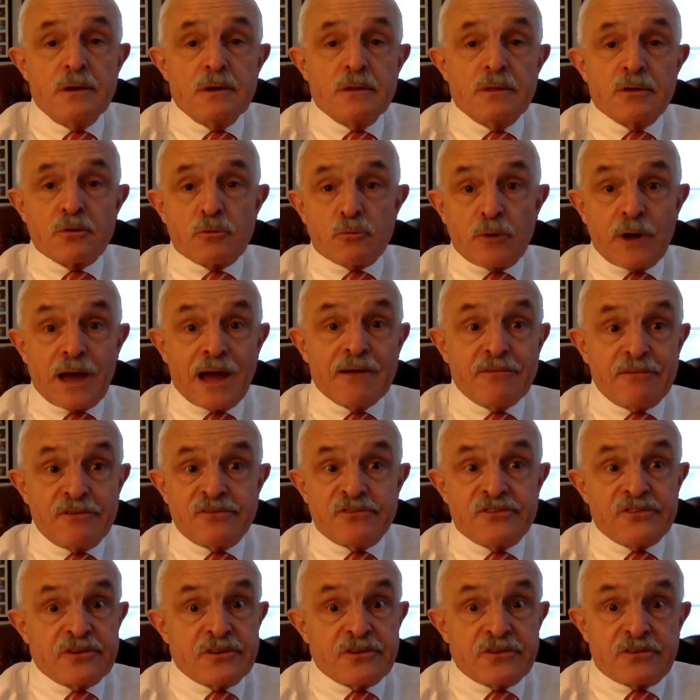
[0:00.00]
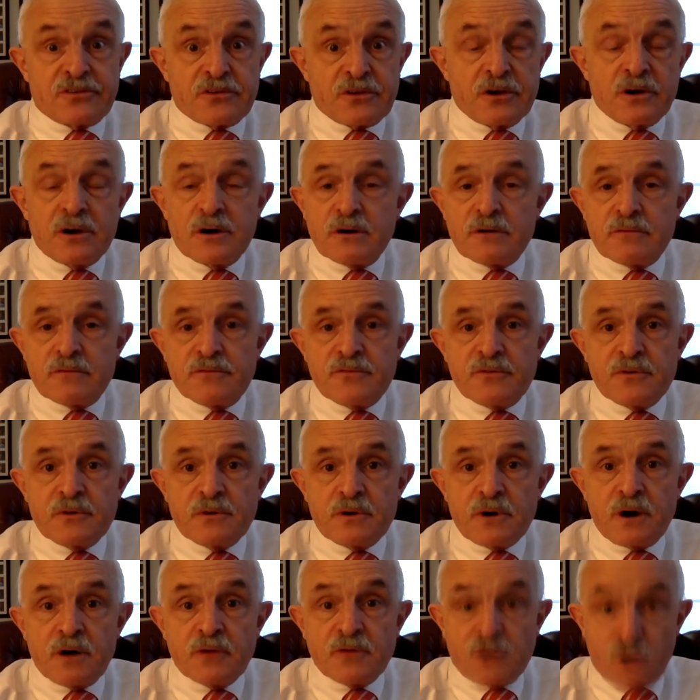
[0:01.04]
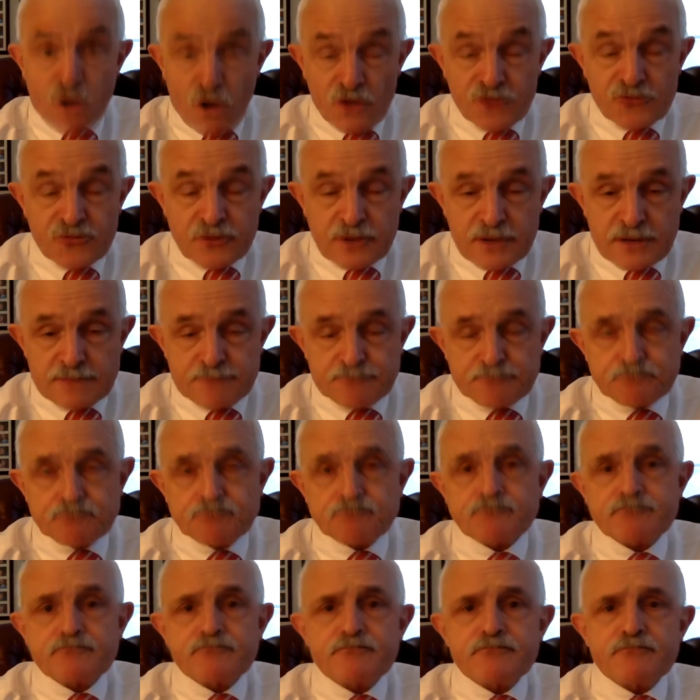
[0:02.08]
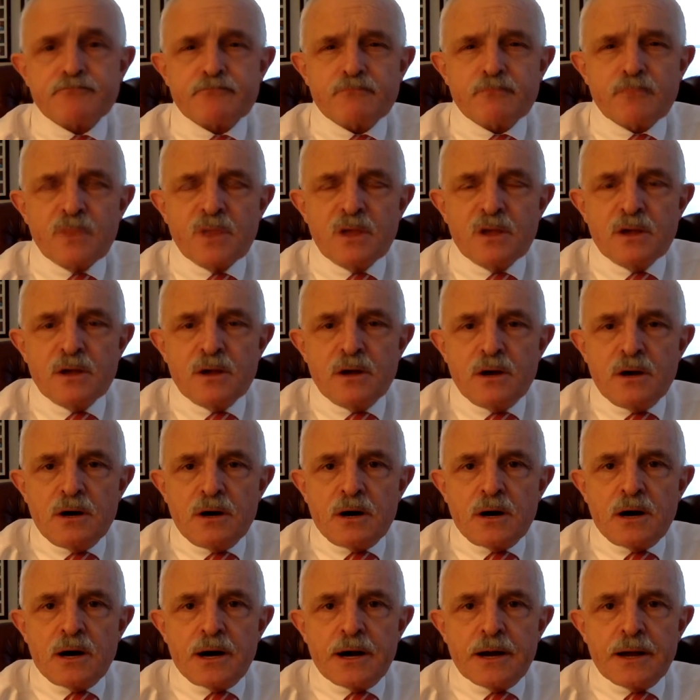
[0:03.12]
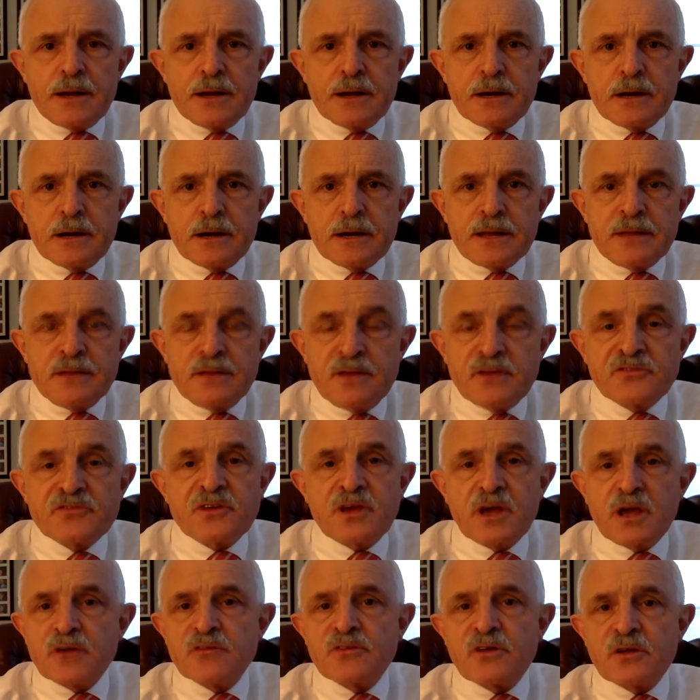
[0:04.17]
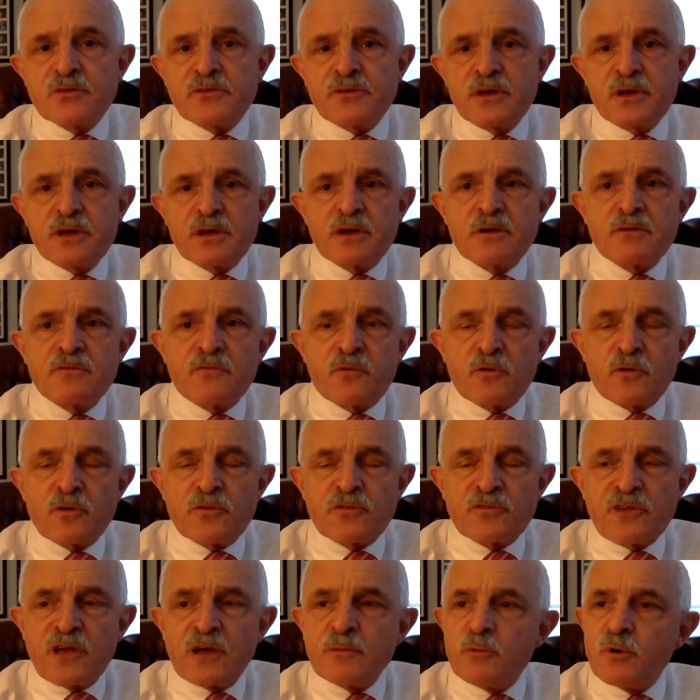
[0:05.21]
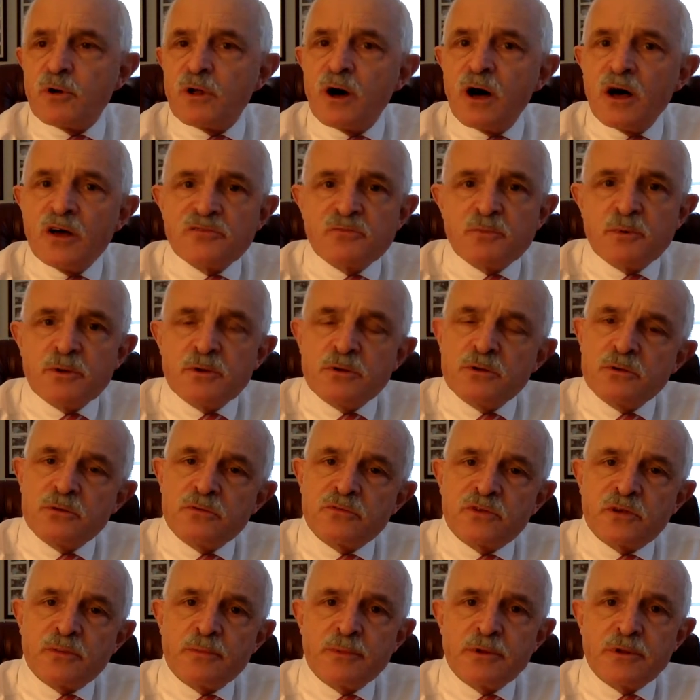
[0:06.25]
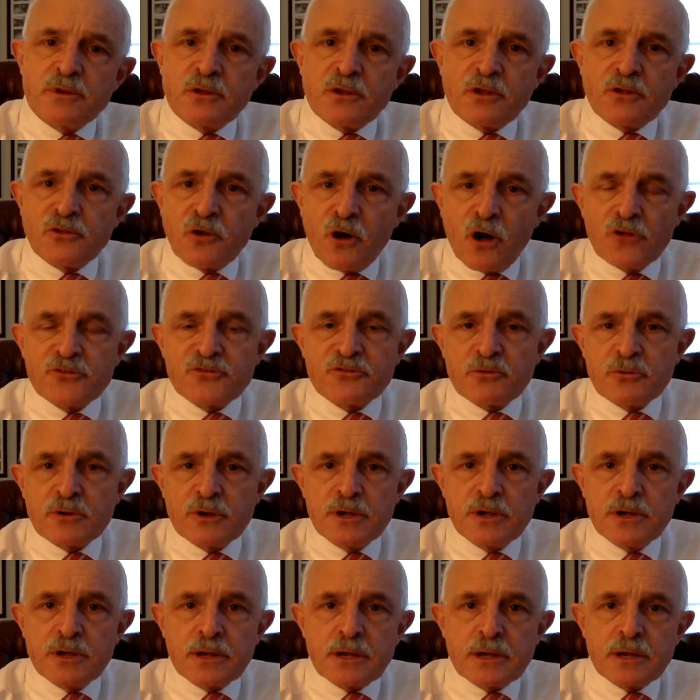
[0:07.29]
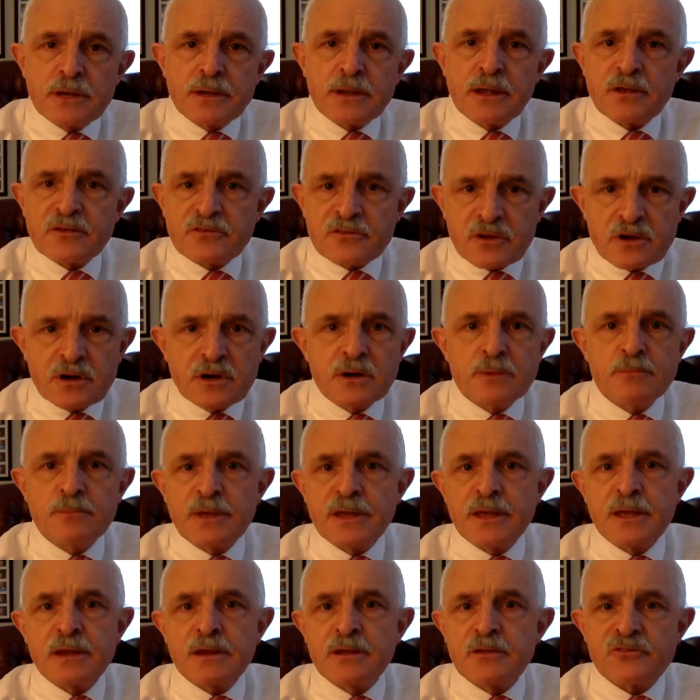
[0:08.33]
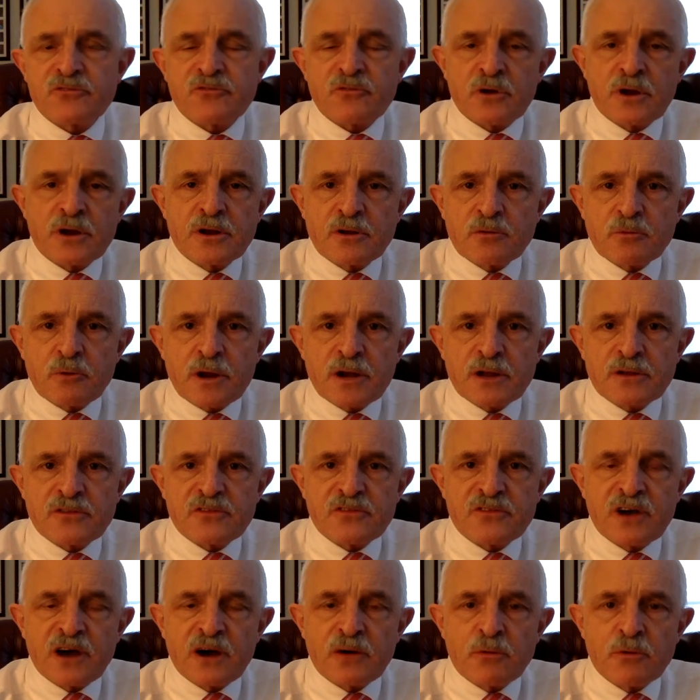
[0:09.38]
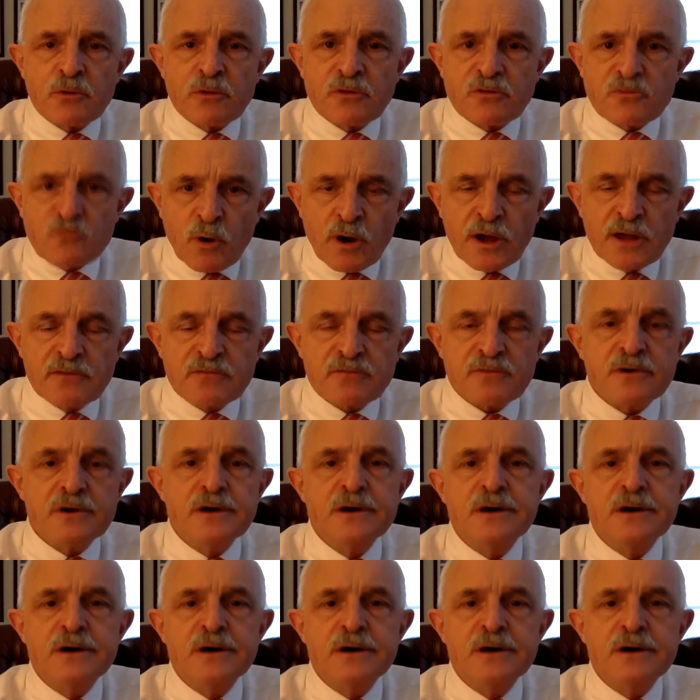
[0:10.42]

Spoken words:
the ravages of adultery. In this case, I'll take, for example, a husband who's committed adultery and has come and is trying to reconcile with his wife.